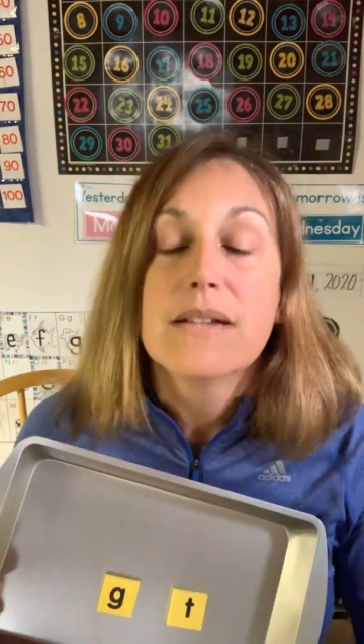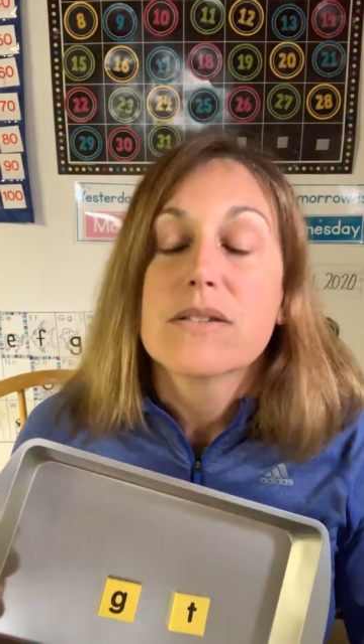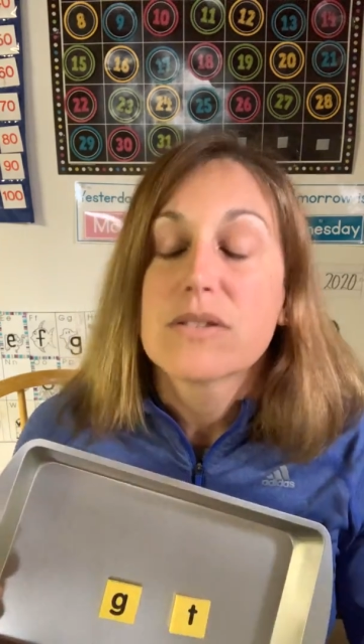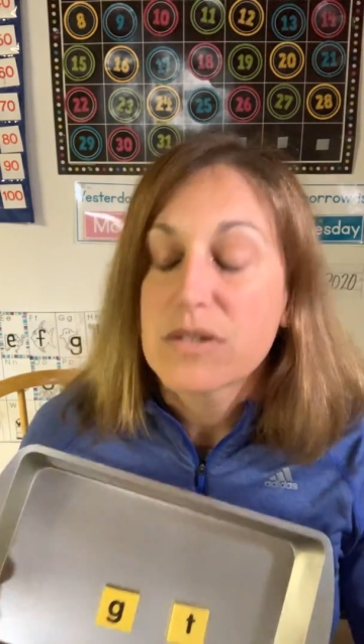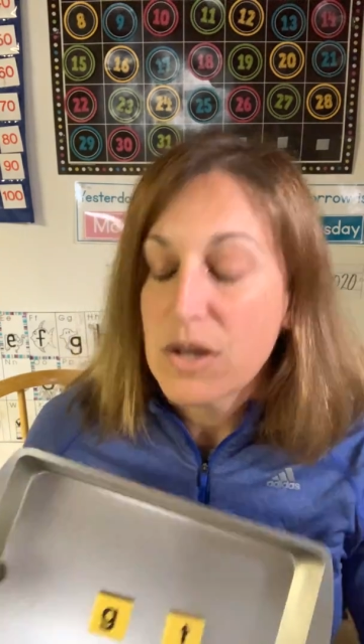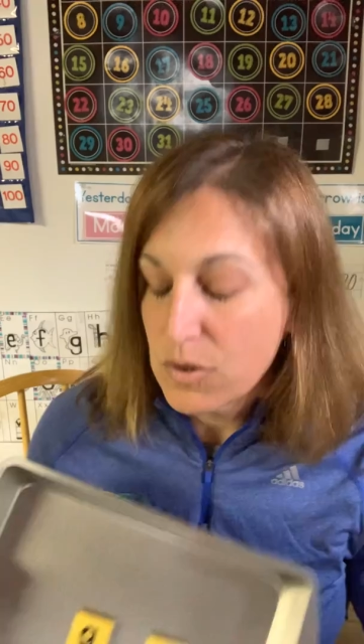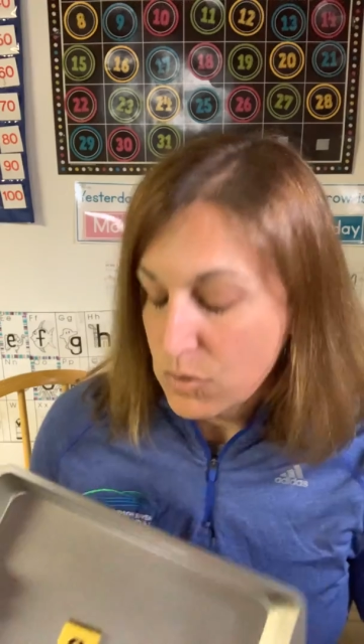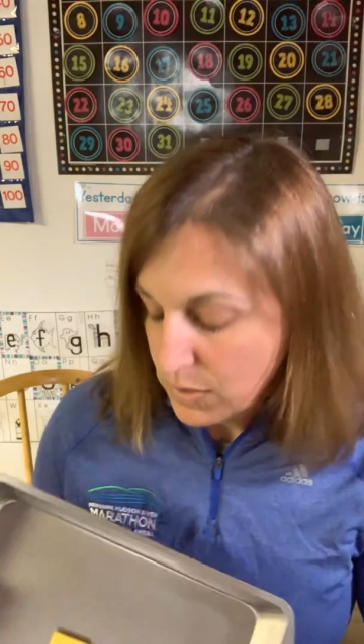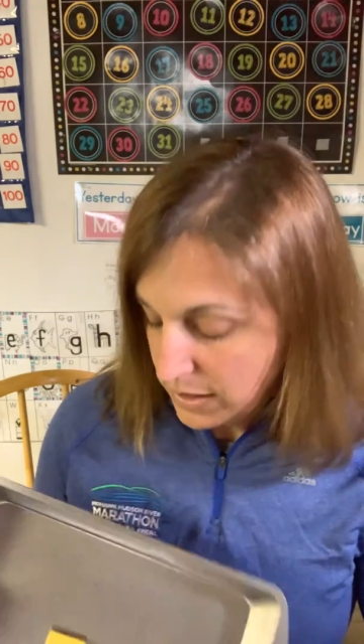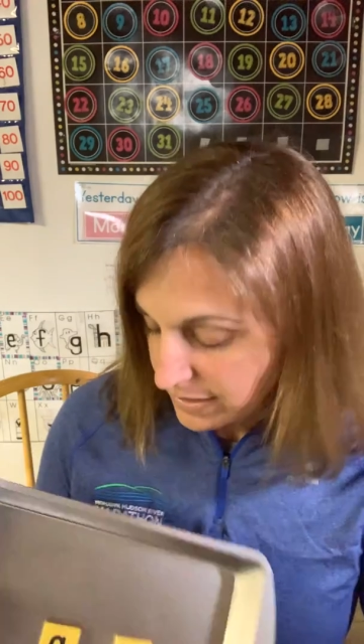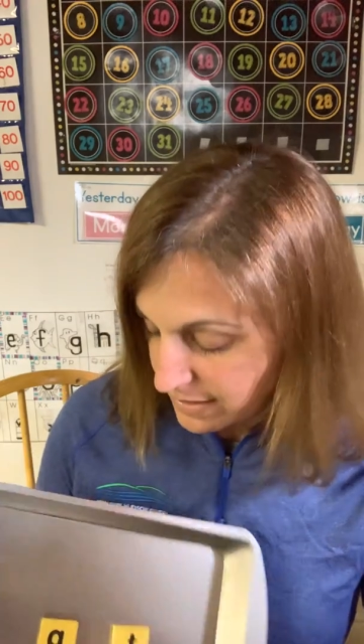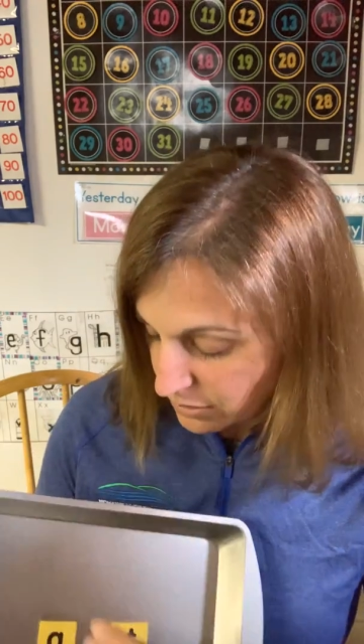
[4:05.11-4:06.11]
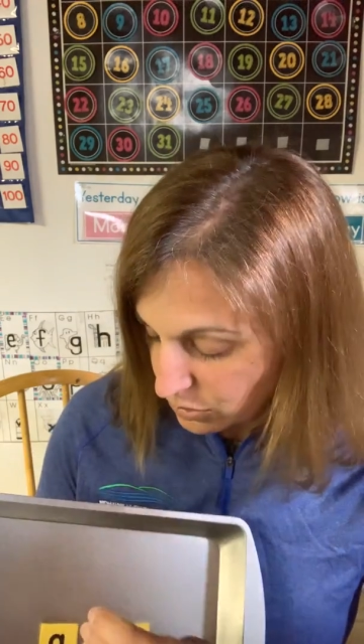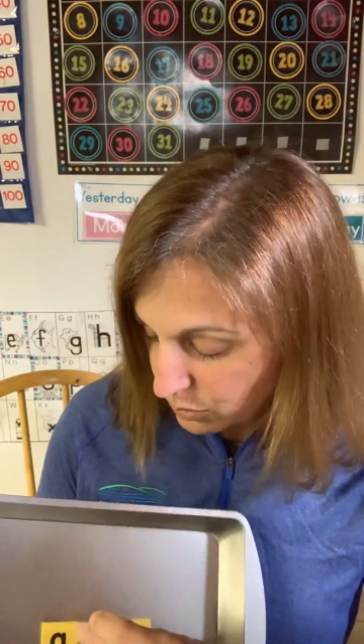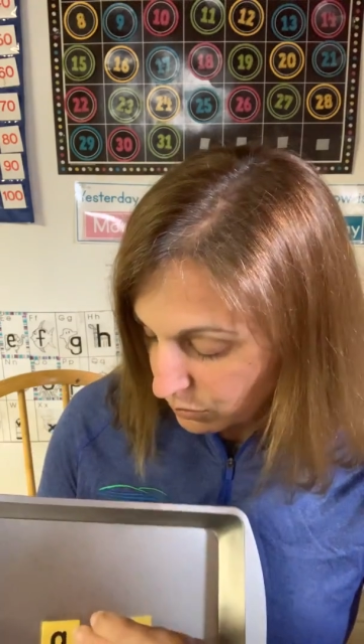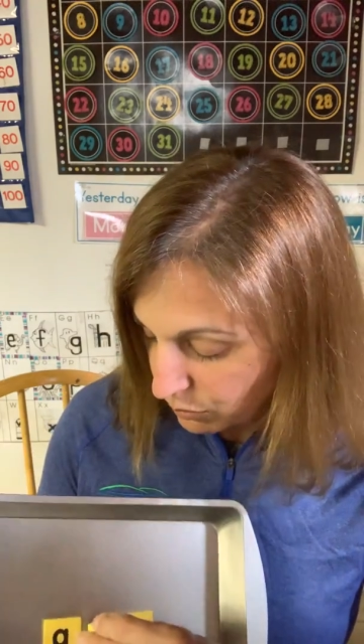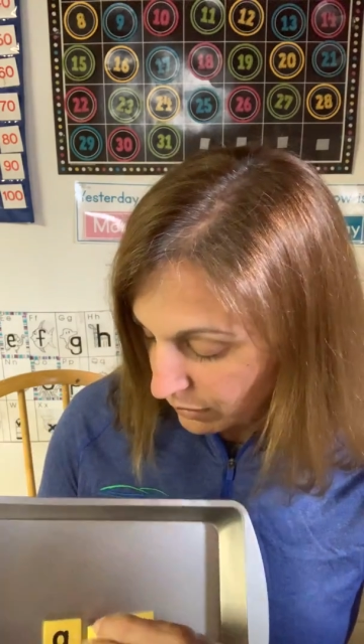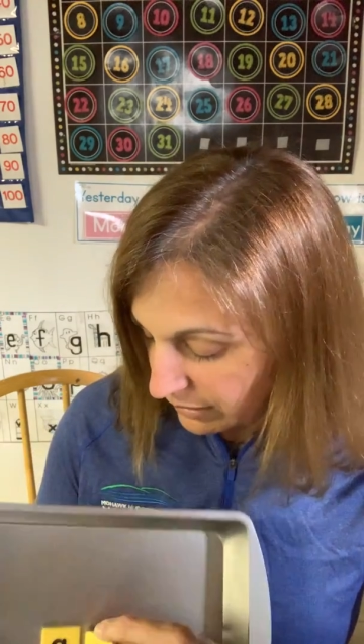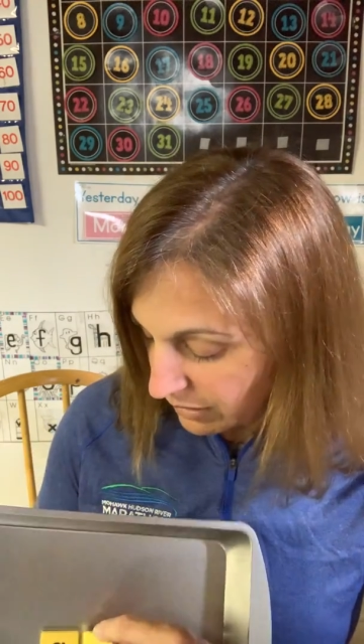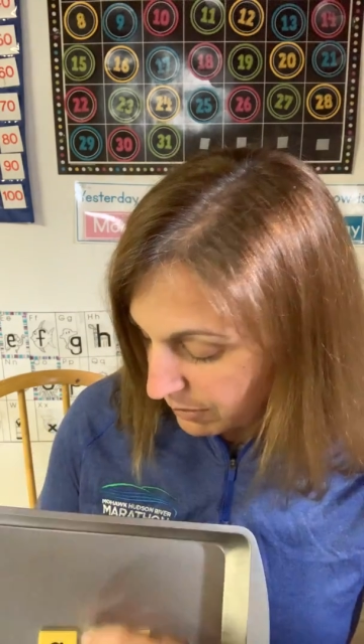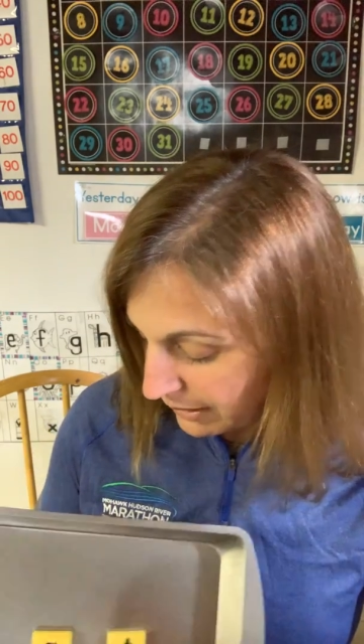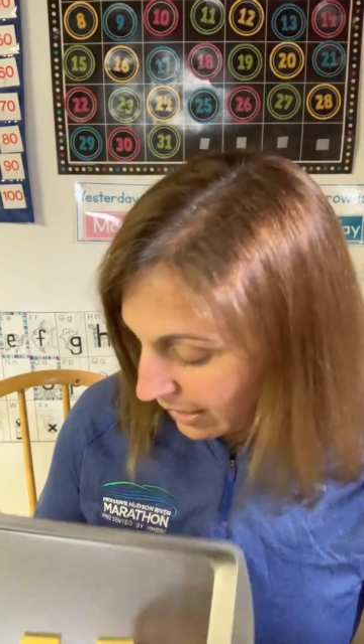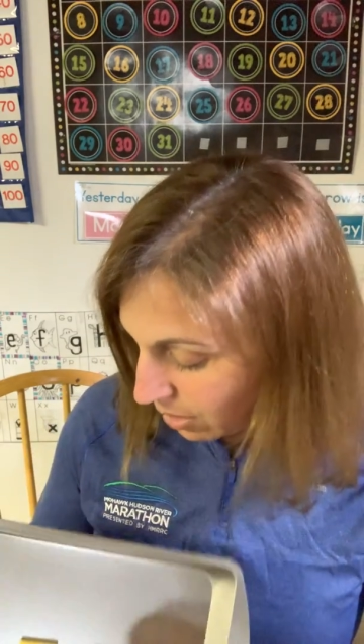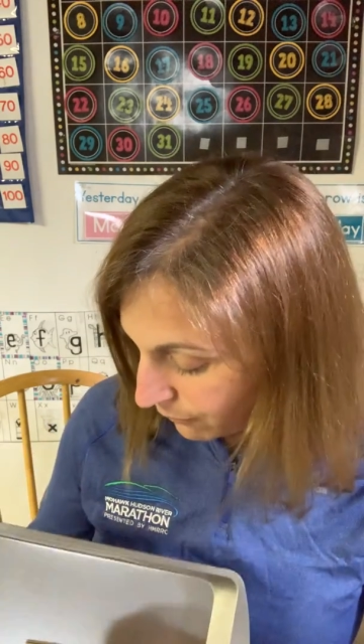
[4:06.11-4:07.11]
So this would really
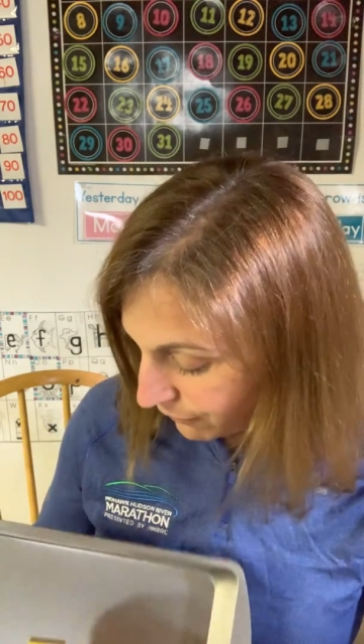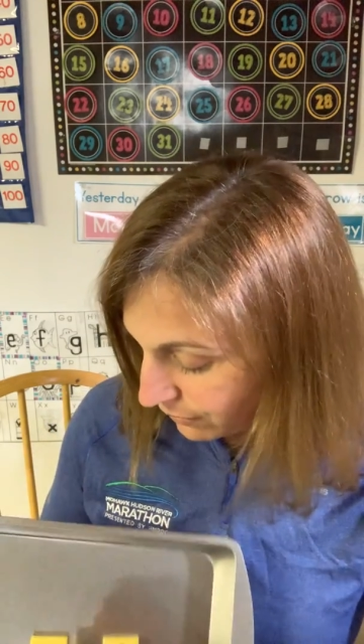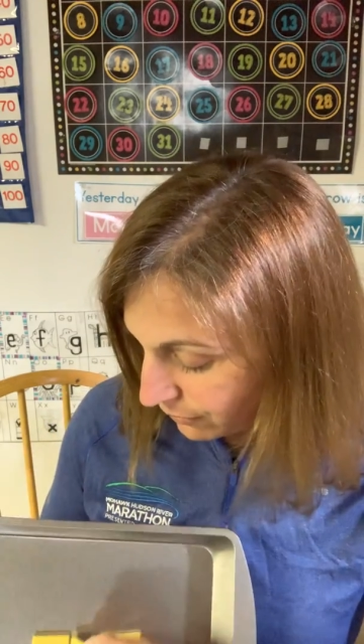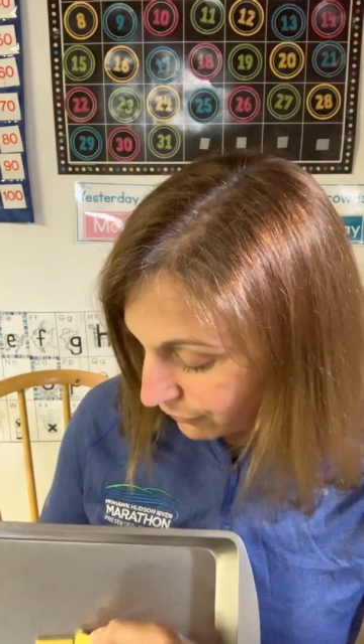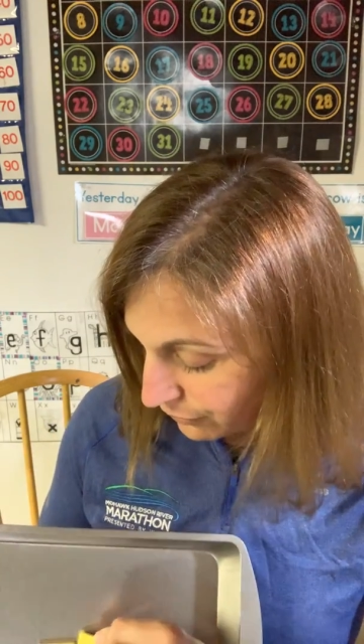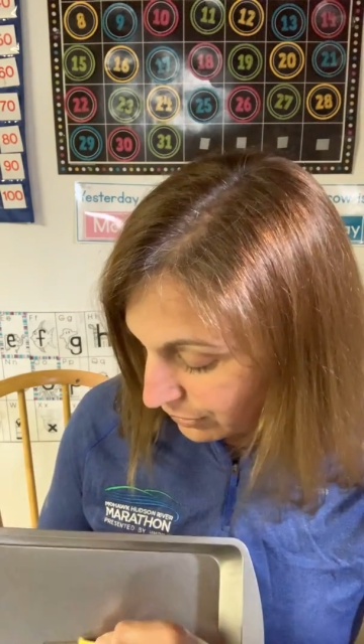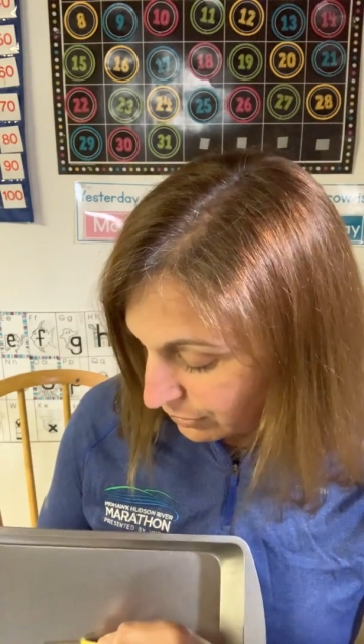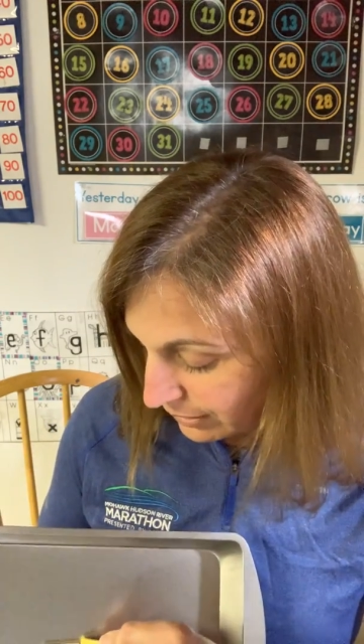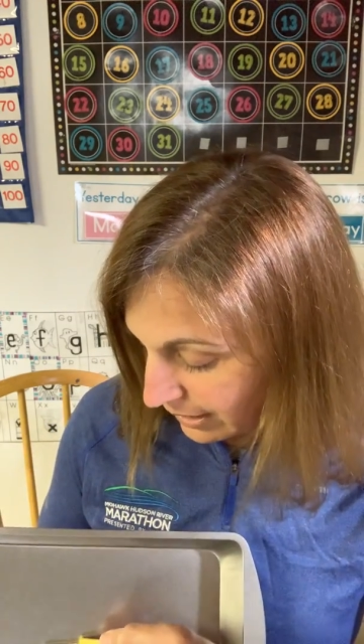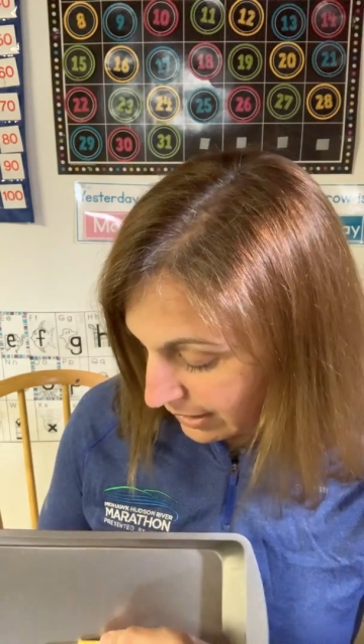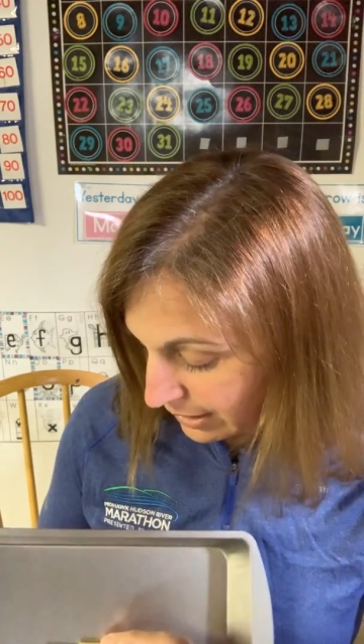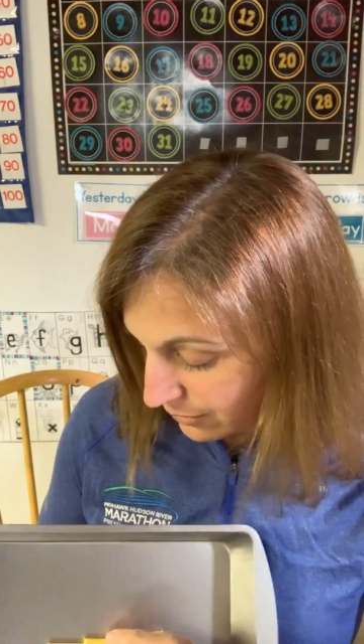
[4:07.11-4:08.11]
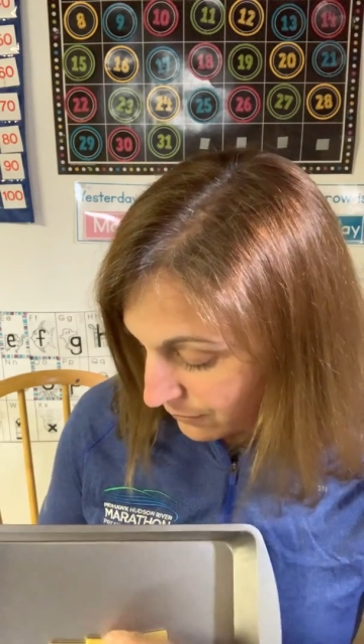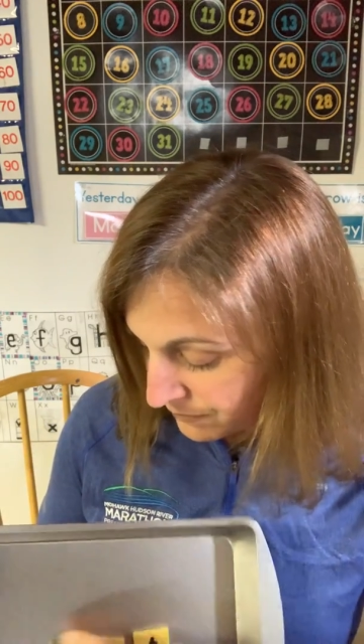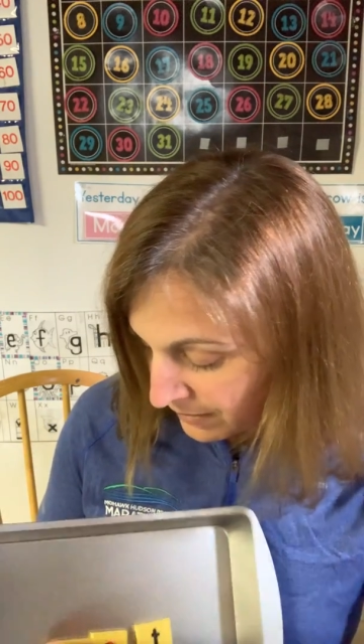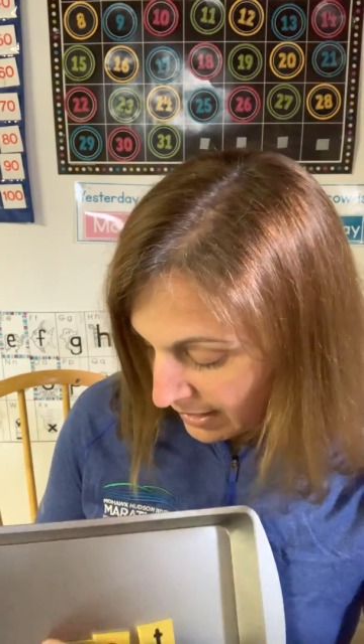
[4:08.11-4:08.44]
be helpful for your kiddo